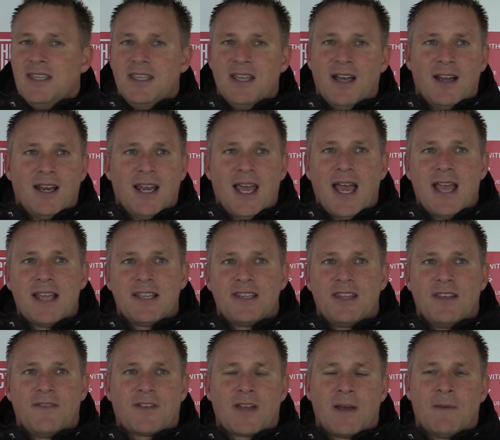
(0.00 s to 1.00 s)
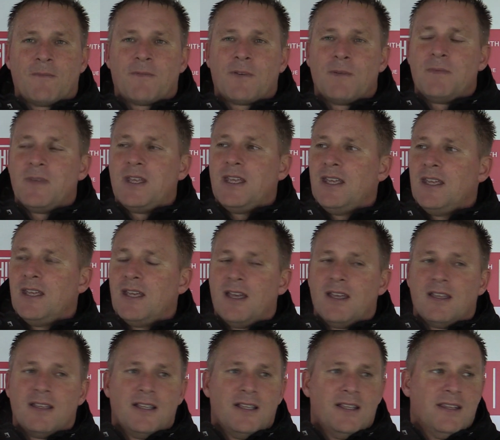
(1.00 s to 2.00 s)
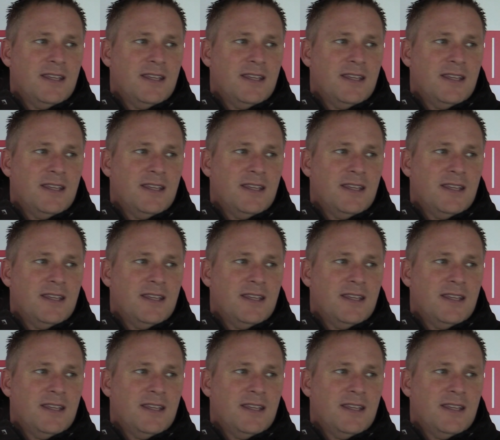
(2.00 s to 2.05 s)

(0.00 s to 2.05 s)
young lads that have come from the